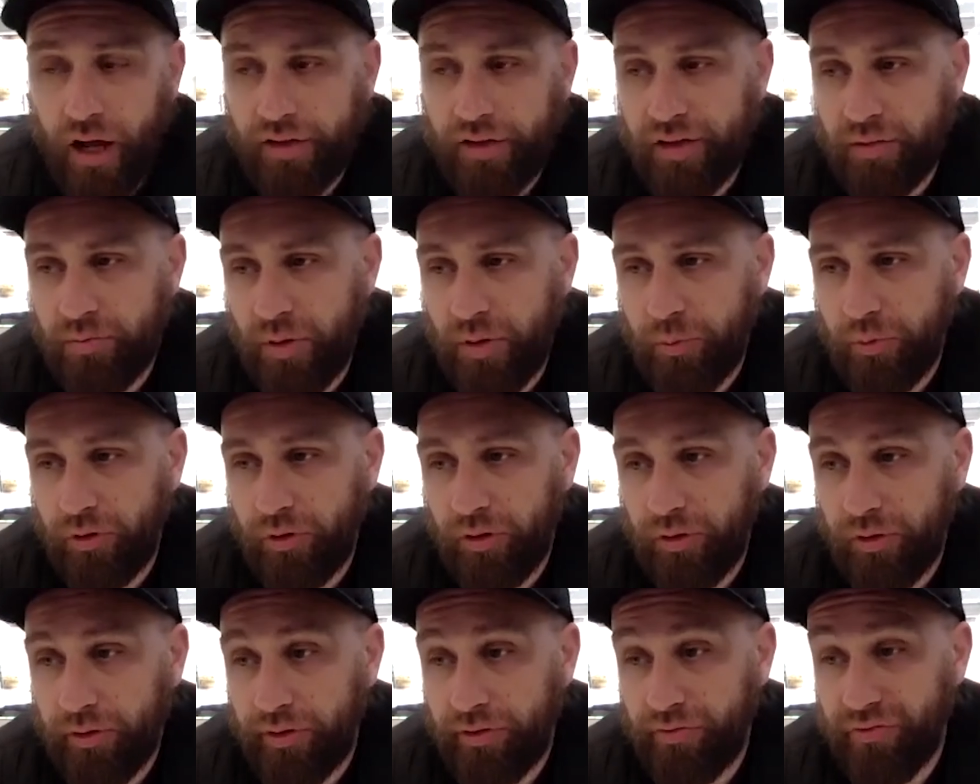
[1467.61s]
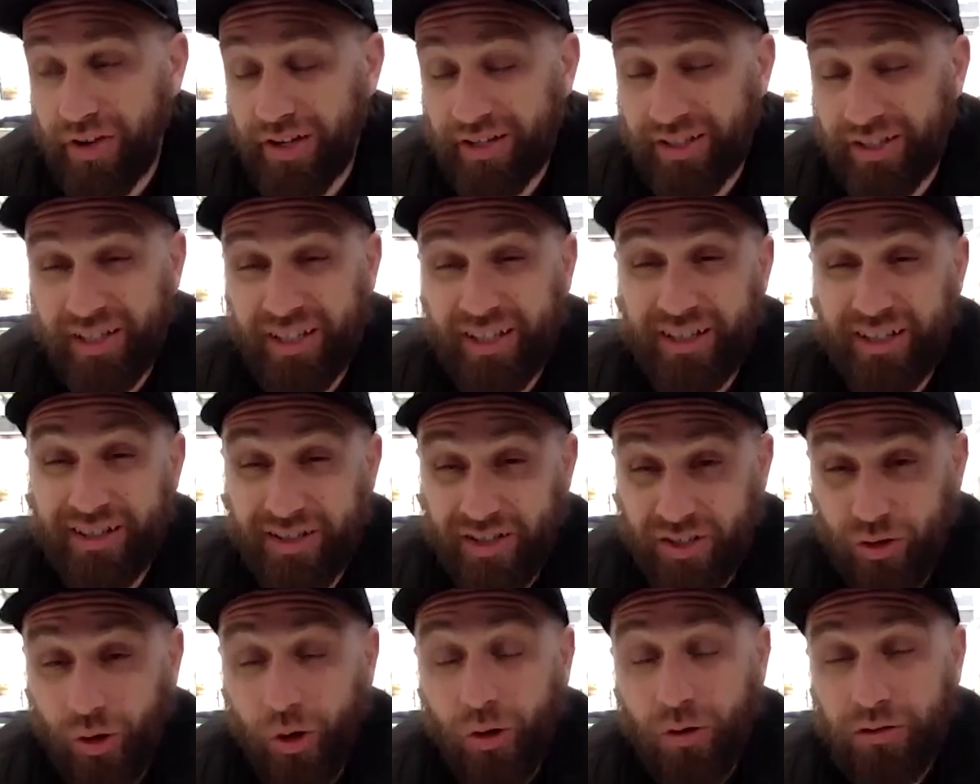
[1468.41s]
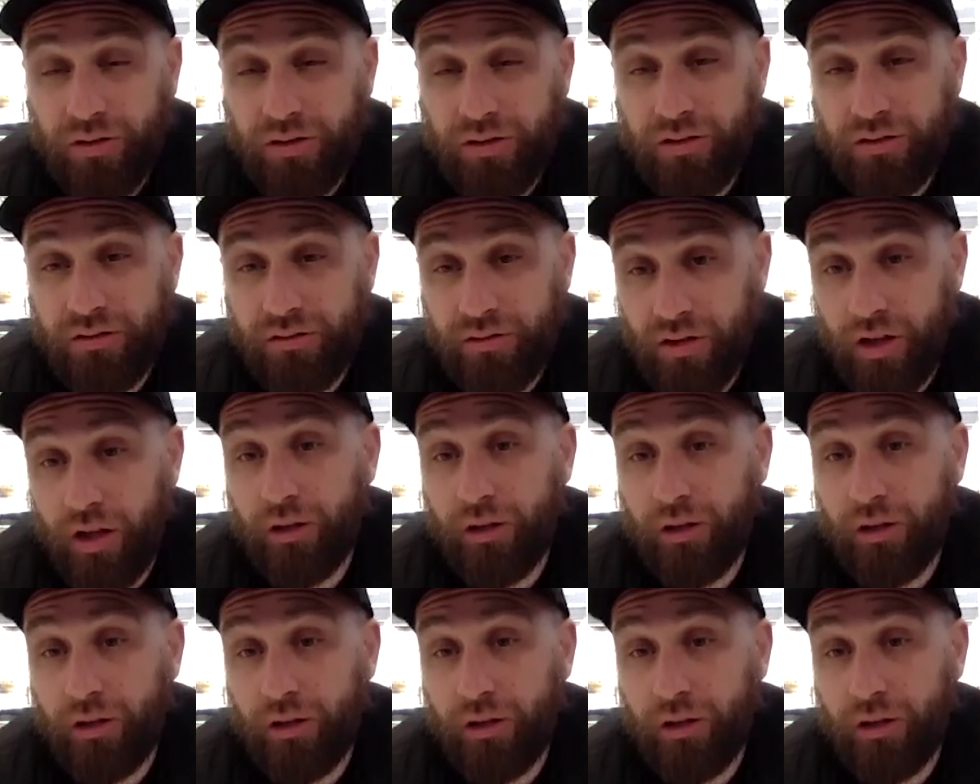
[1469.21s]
I think people are investing in stocks.